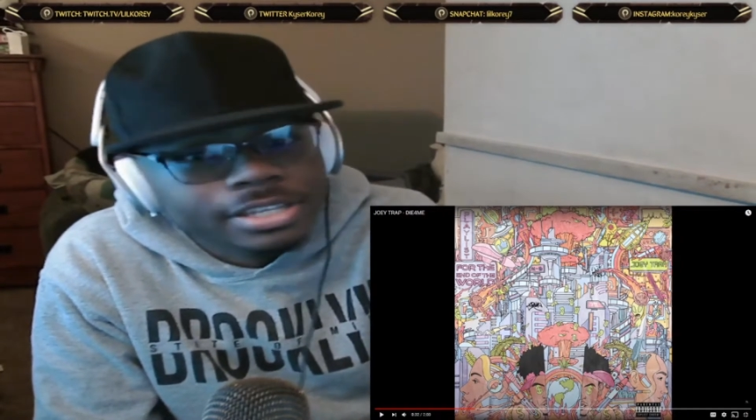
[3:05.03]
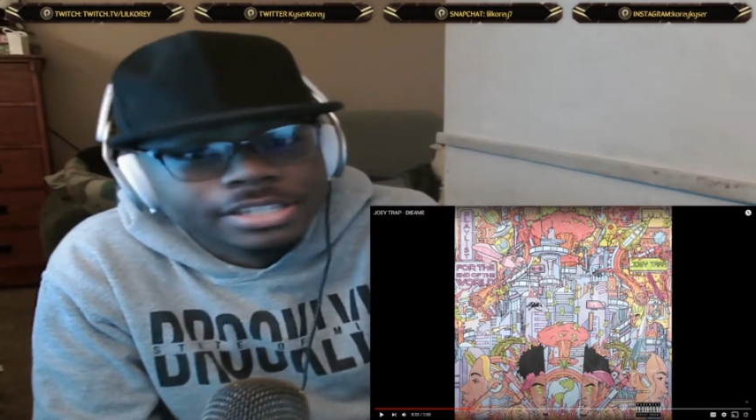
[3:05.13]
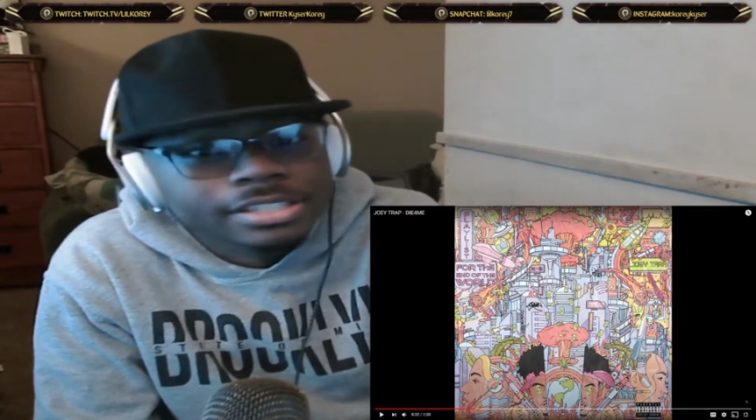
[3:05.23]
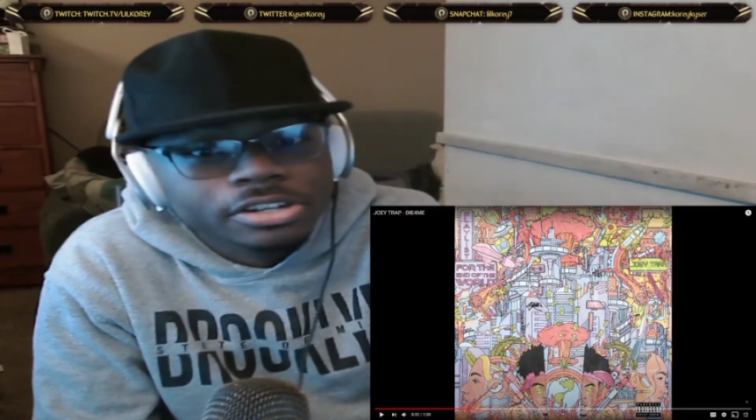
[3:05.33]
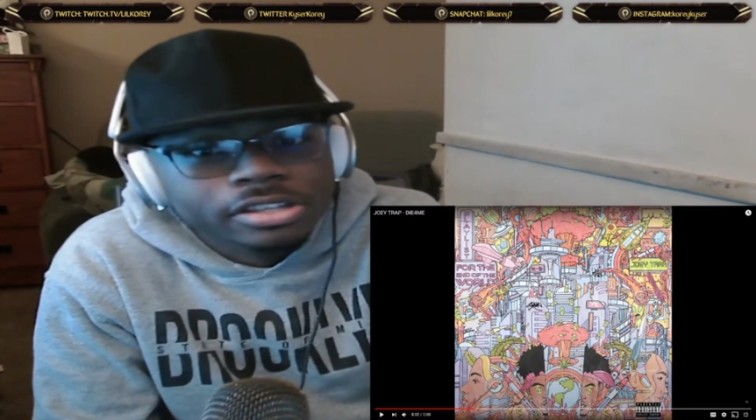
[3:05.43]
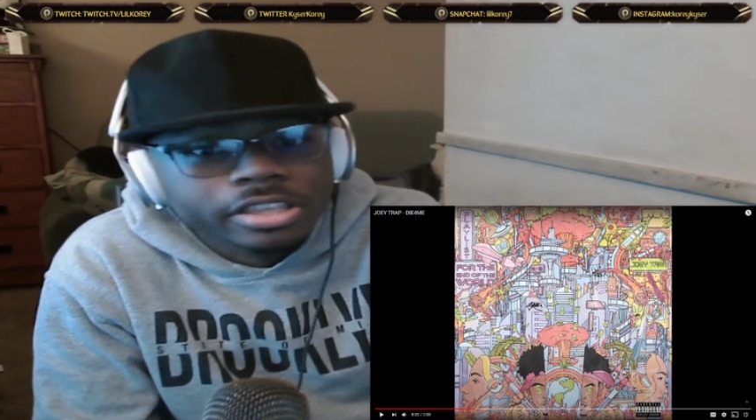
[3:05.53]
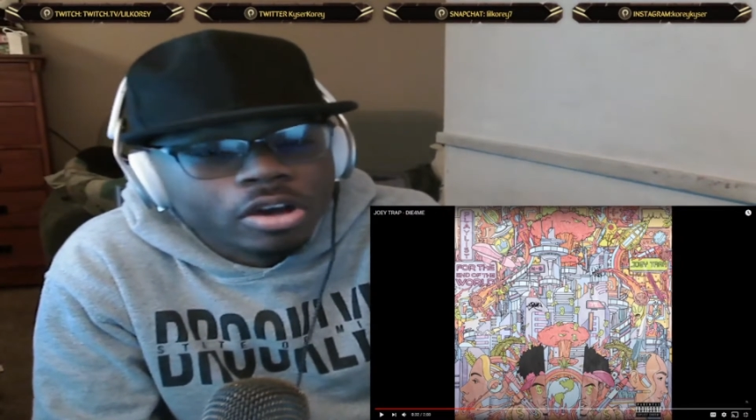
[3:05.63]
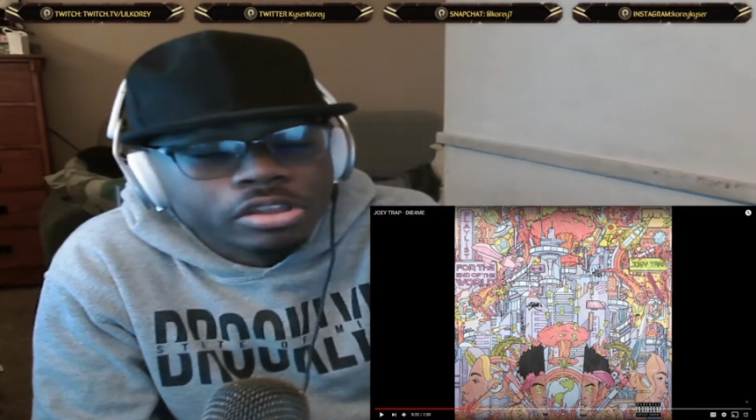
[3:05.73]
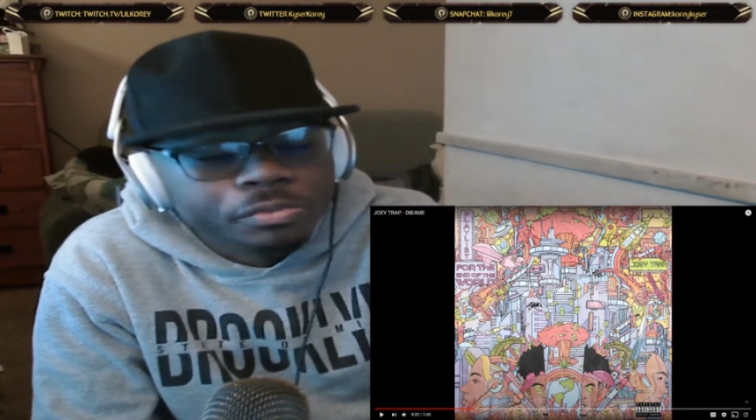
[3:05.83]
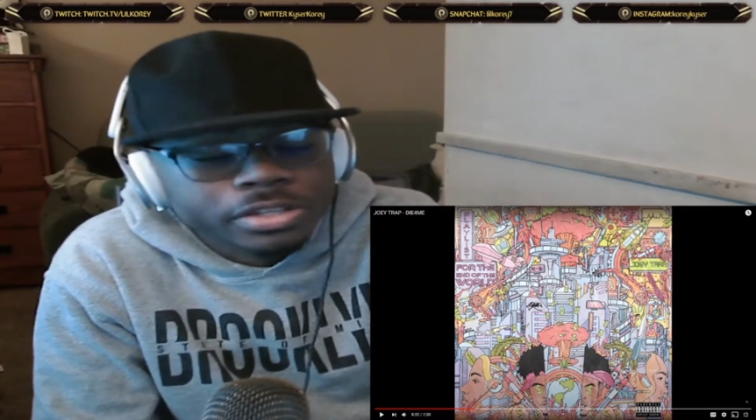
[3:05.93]
is literally the
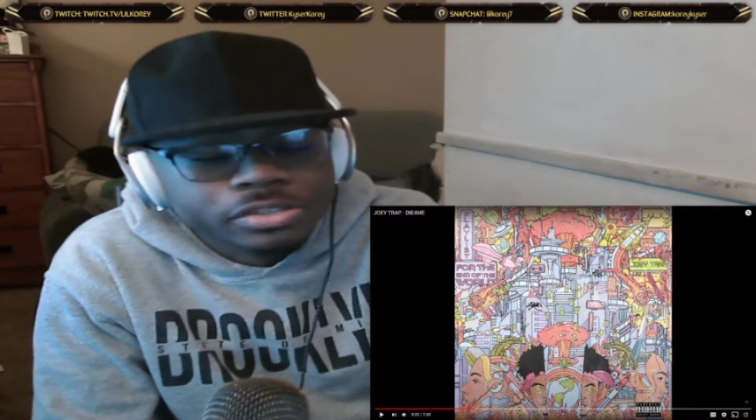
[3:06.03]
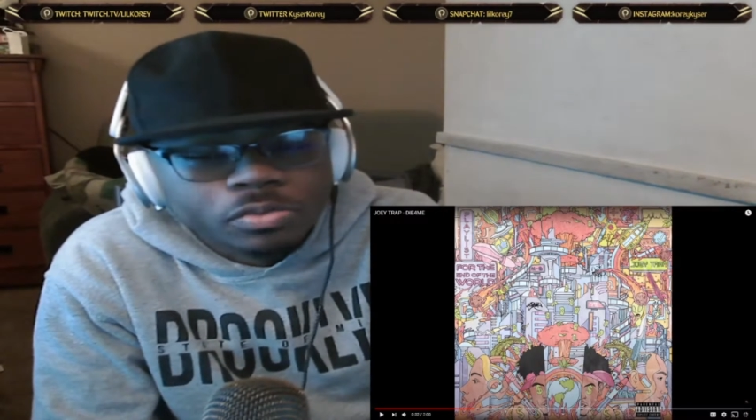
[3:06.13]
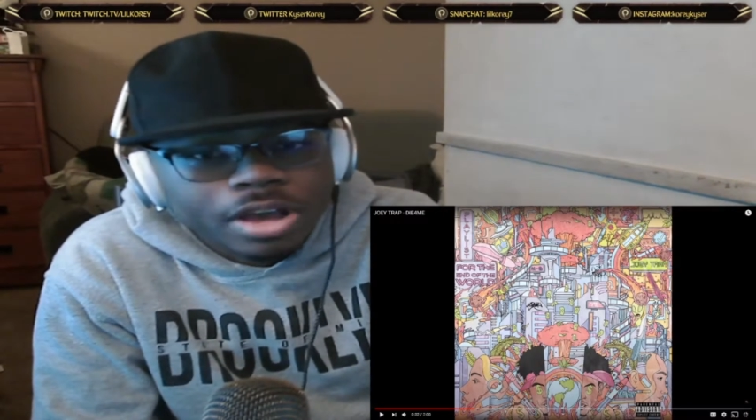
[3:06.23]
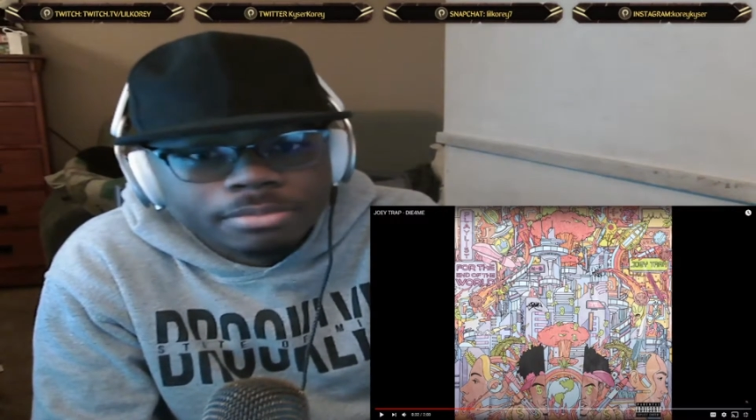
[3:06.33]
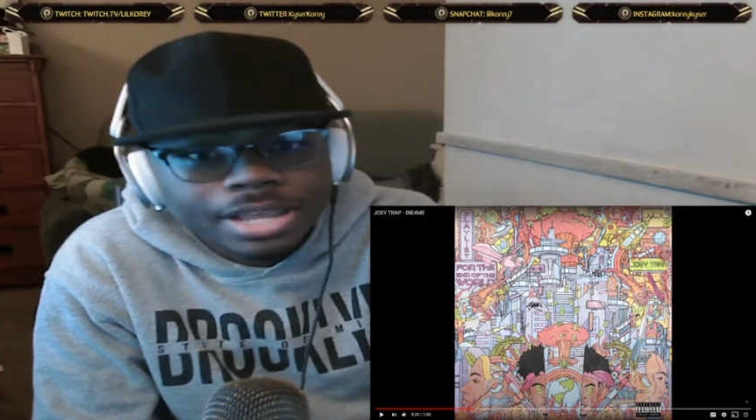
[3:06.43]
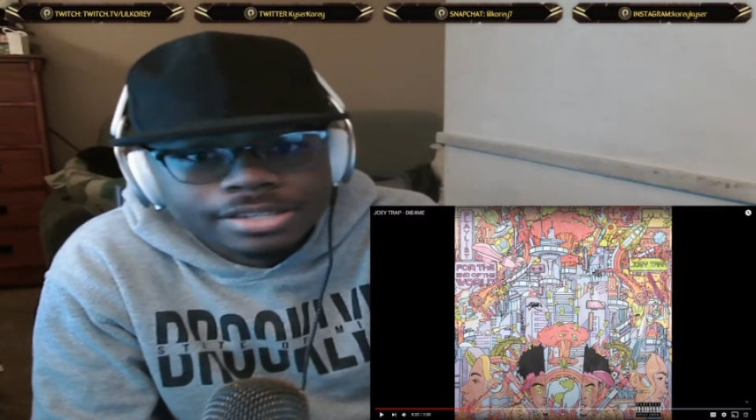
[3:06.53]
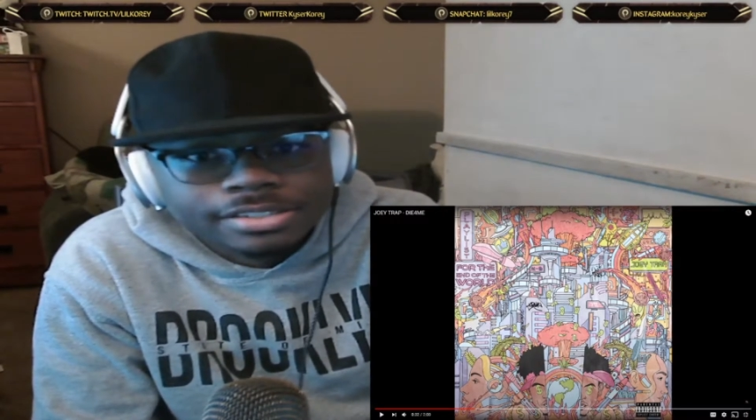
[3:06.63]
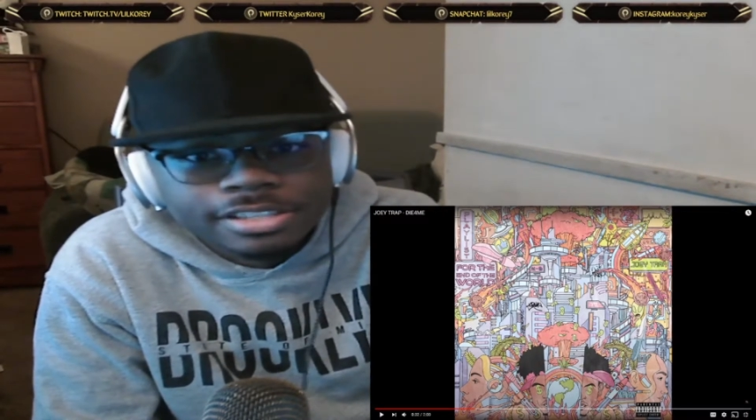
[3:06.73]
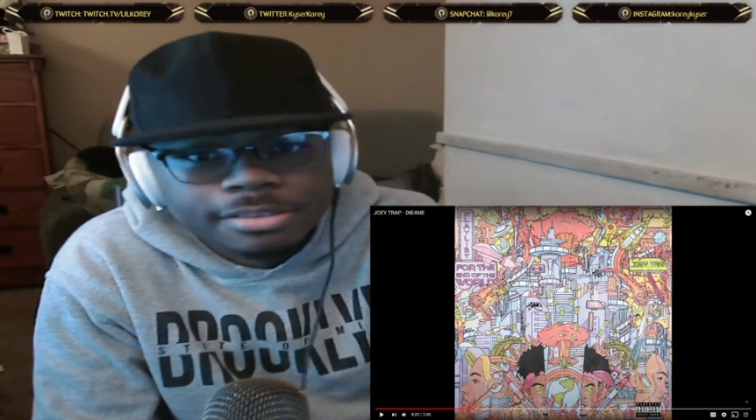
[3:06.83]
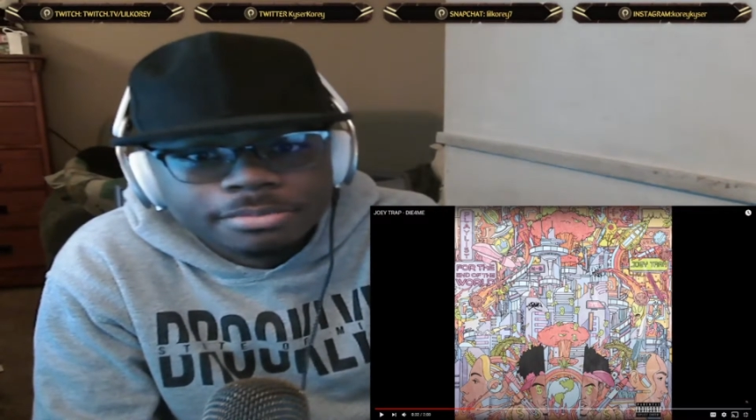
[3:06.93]
only reason why I'm not
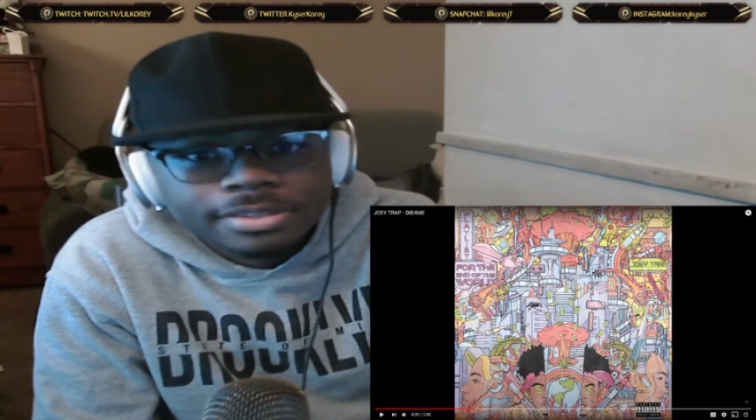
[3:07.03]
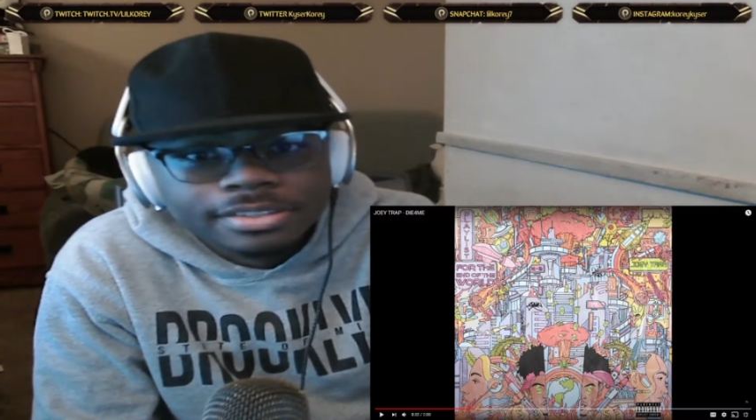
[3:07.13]
asleep.